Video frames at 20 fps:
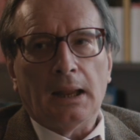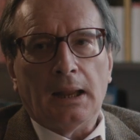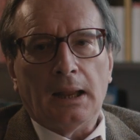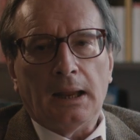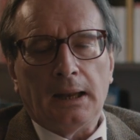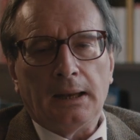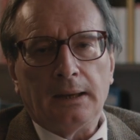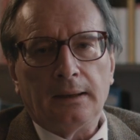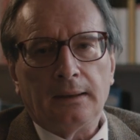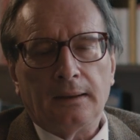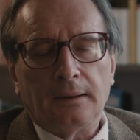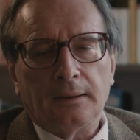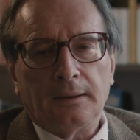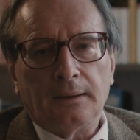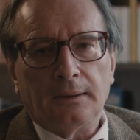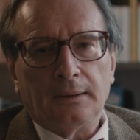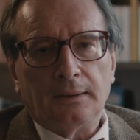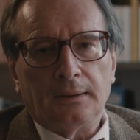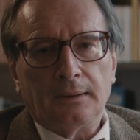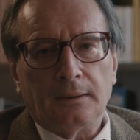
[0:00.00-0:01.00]
And
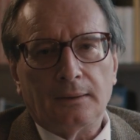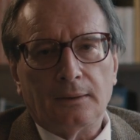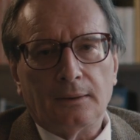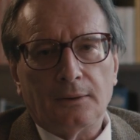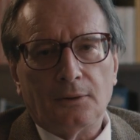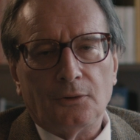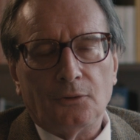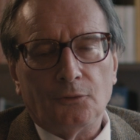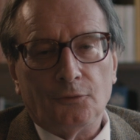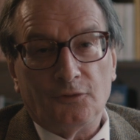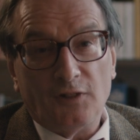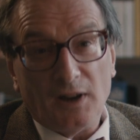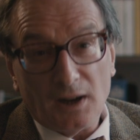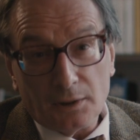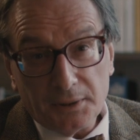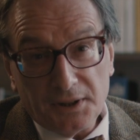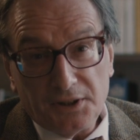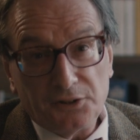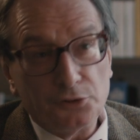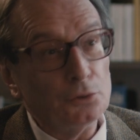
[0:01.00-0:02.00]
uh,
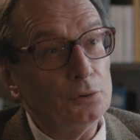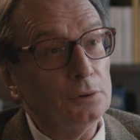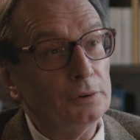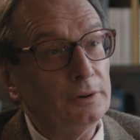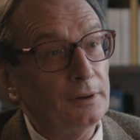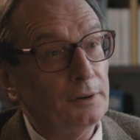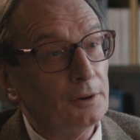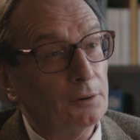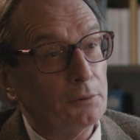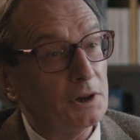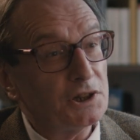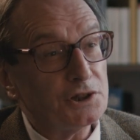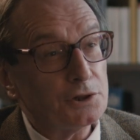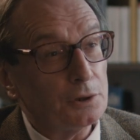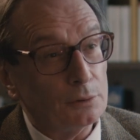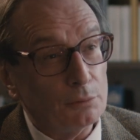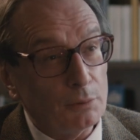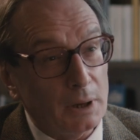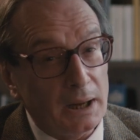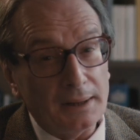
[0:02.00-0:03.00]
very soon the
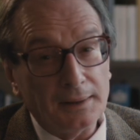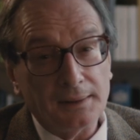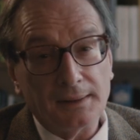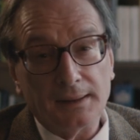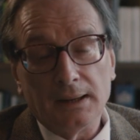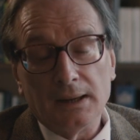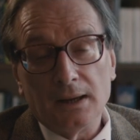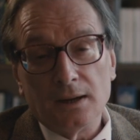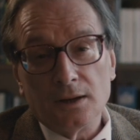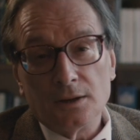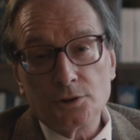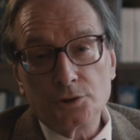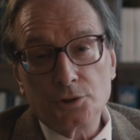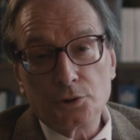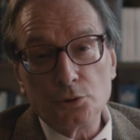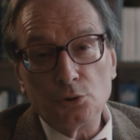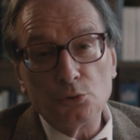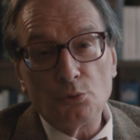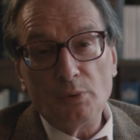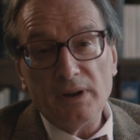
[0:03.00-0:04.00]
question was,
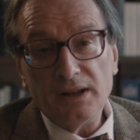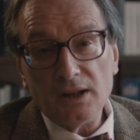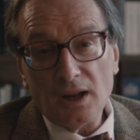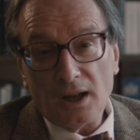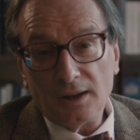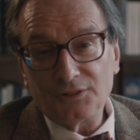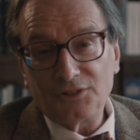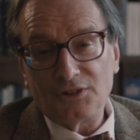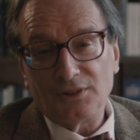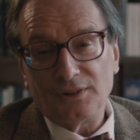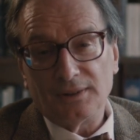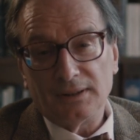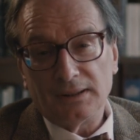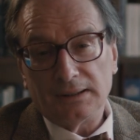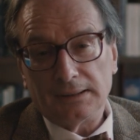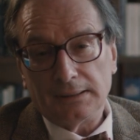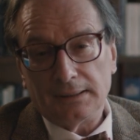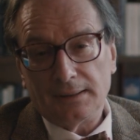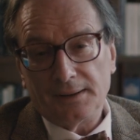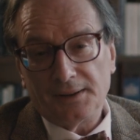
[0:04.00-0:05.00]
should we not
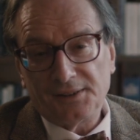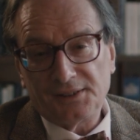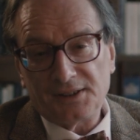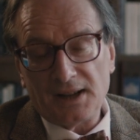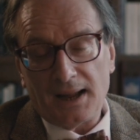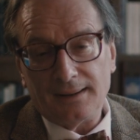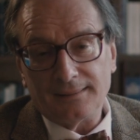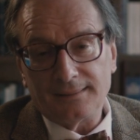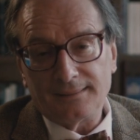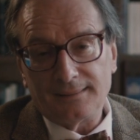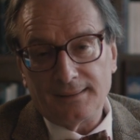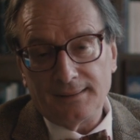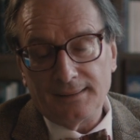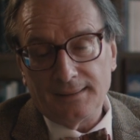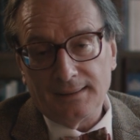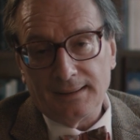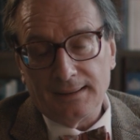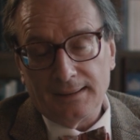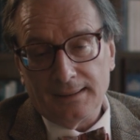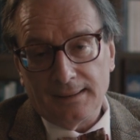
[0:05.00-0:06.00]
start
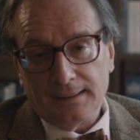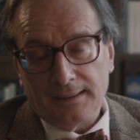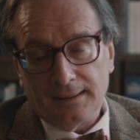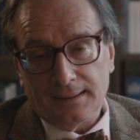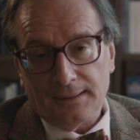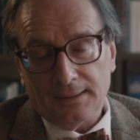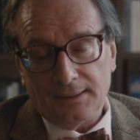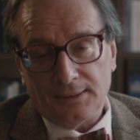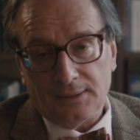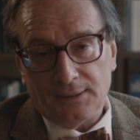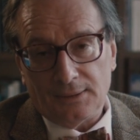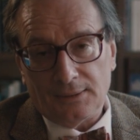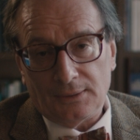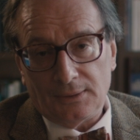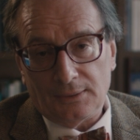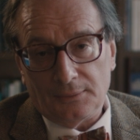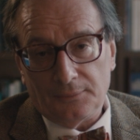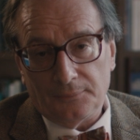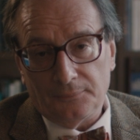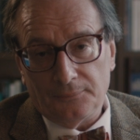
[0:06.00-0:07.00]
uh,
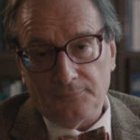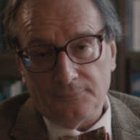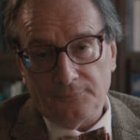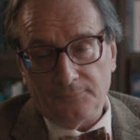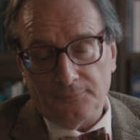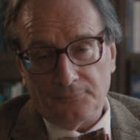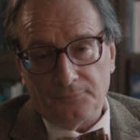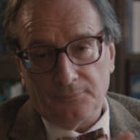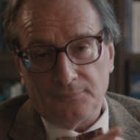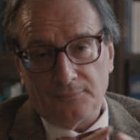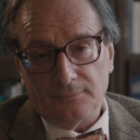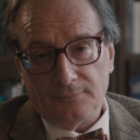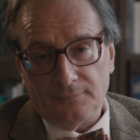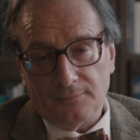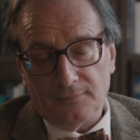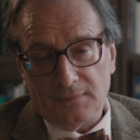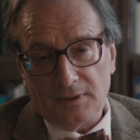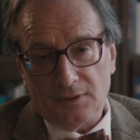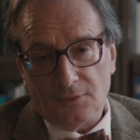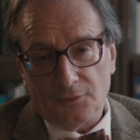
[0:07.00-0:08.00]

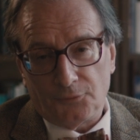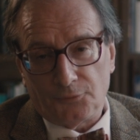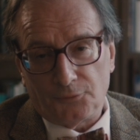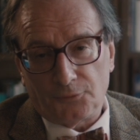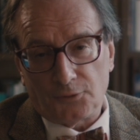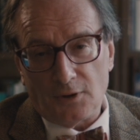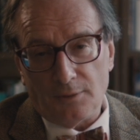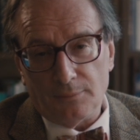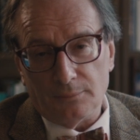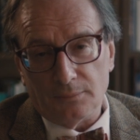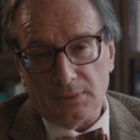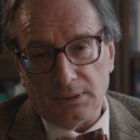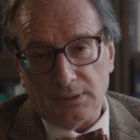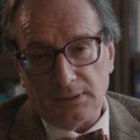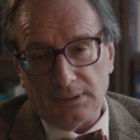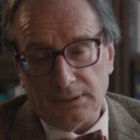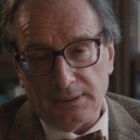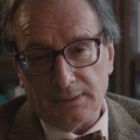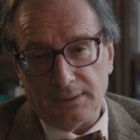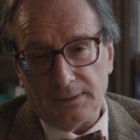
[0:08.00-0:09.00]
from
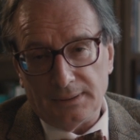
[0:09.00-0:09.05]
uh,